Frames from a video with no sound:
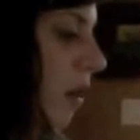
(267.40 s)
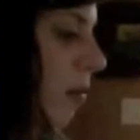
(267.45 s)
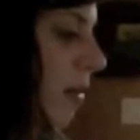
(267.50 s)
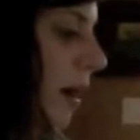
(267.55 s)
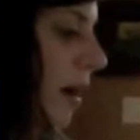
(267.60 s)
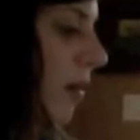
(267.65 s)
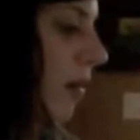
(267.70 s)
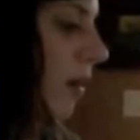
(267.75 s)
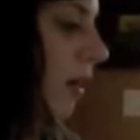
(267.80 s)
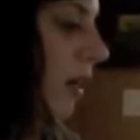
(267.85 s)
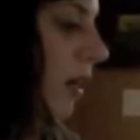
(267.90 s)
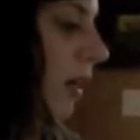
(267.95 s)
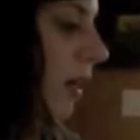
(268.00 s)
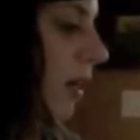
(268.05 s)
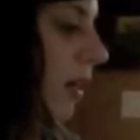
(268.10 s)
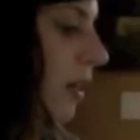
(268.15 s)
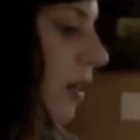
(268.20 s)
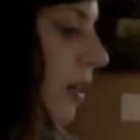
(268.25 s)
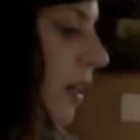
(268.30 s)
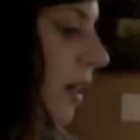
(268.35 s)
about
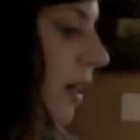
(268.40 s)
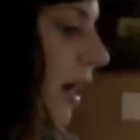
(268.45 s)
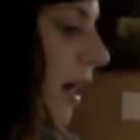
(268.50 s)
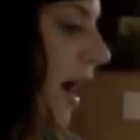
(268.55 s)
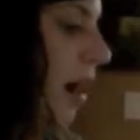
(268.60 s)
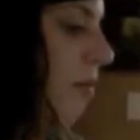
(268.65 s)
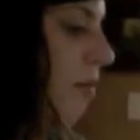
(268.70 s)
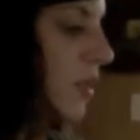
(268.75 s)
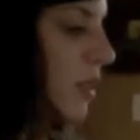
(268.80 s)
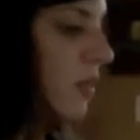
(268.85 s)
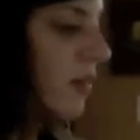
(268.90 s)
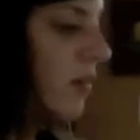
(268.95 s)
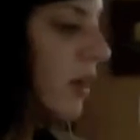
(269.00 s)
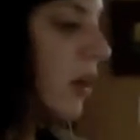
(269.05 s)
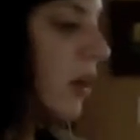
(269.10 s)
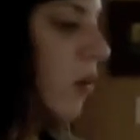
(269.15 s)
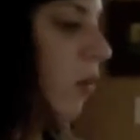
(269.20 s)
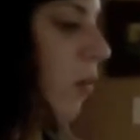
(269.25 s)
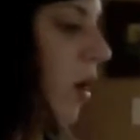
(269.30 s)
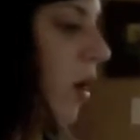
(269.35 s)
the
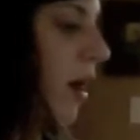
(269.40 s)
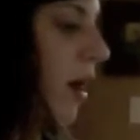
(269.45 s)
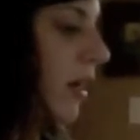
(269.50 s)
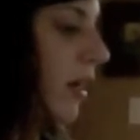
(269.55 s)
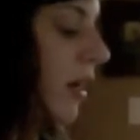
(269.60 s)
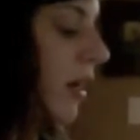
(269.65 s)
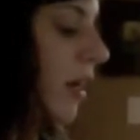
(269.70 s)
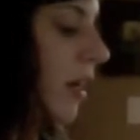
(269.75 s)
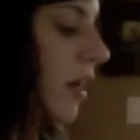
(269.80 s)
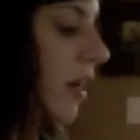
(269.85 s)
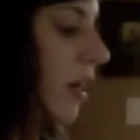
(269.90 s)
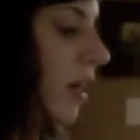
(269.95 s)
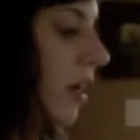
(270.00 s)
atmosphere, water,